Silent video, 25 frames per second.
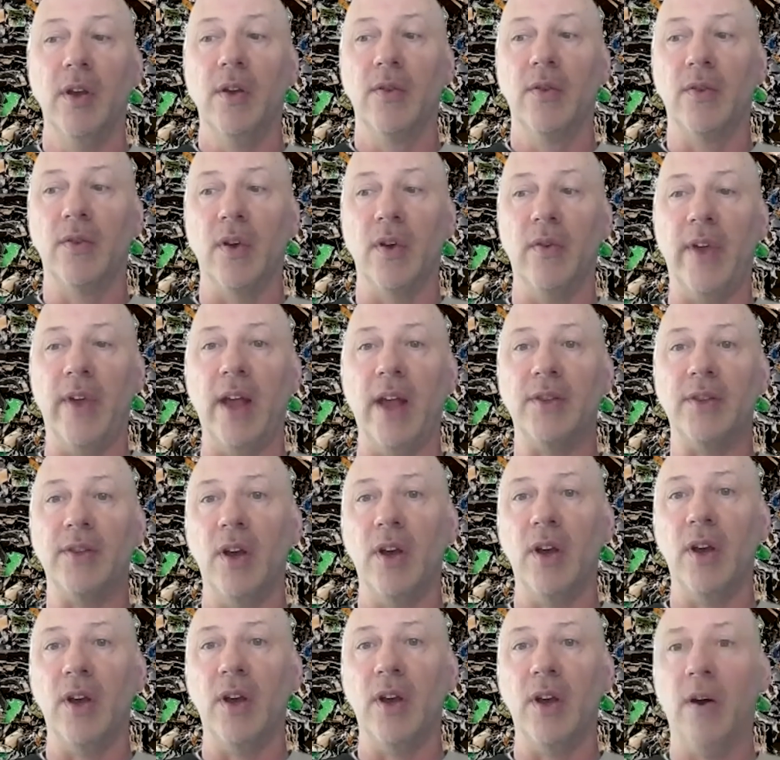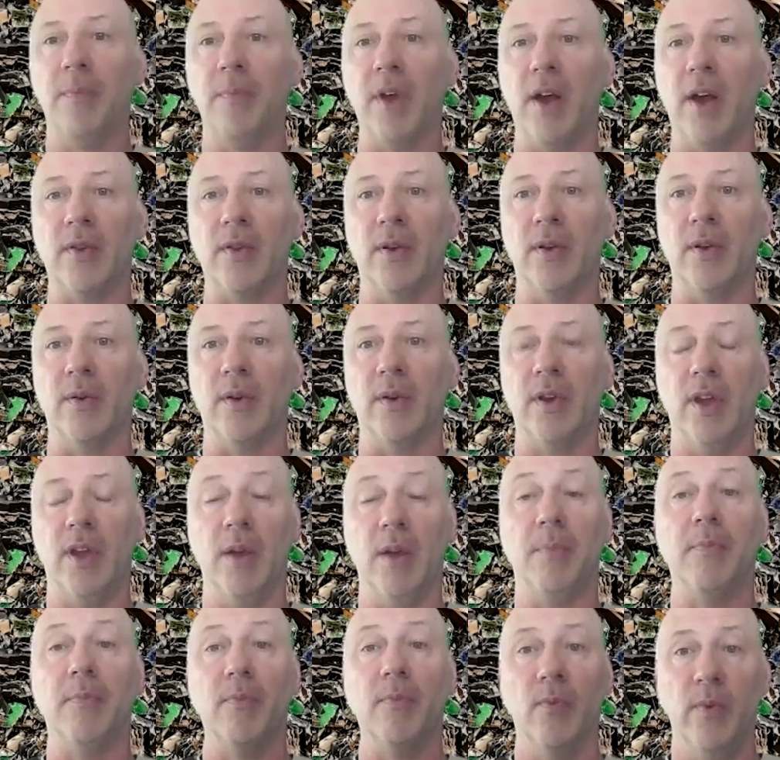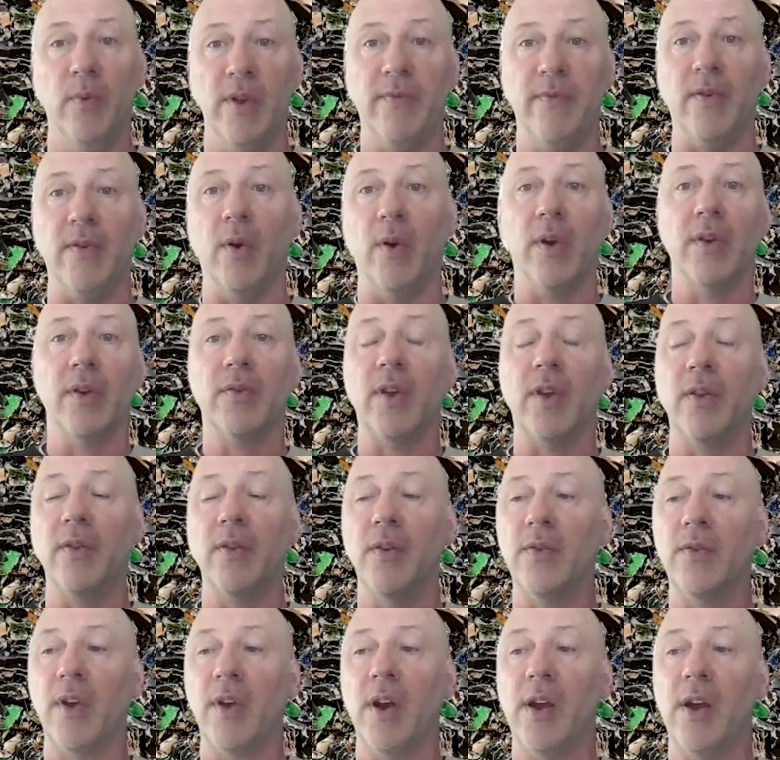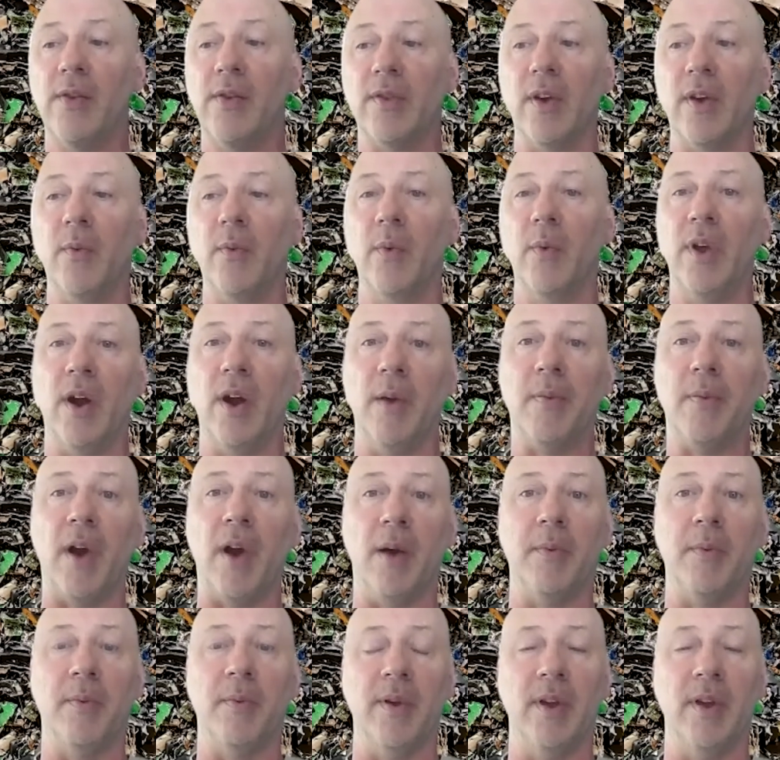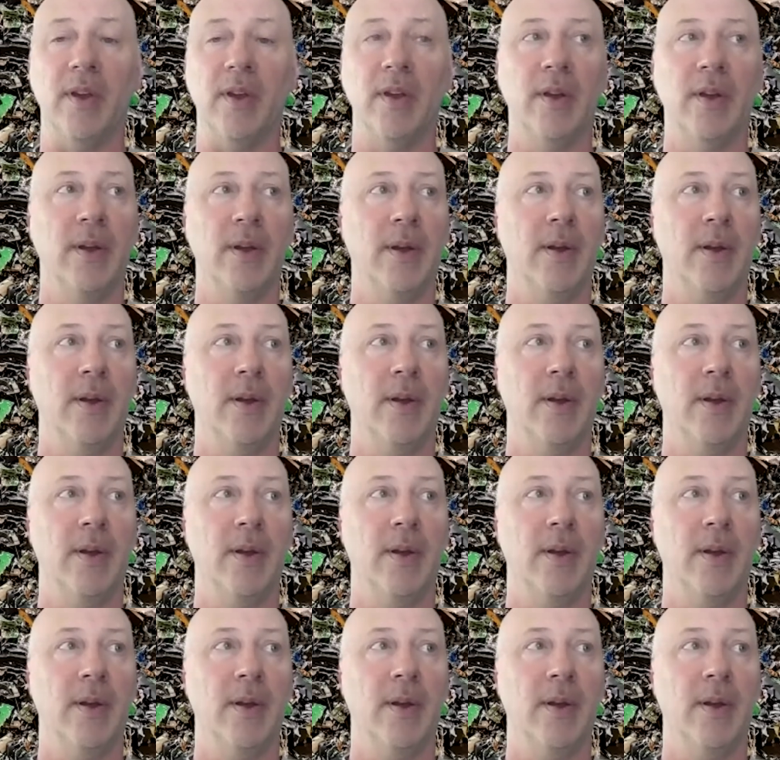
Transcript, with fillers: So that's helped us to keep refocused on those areas. We are probably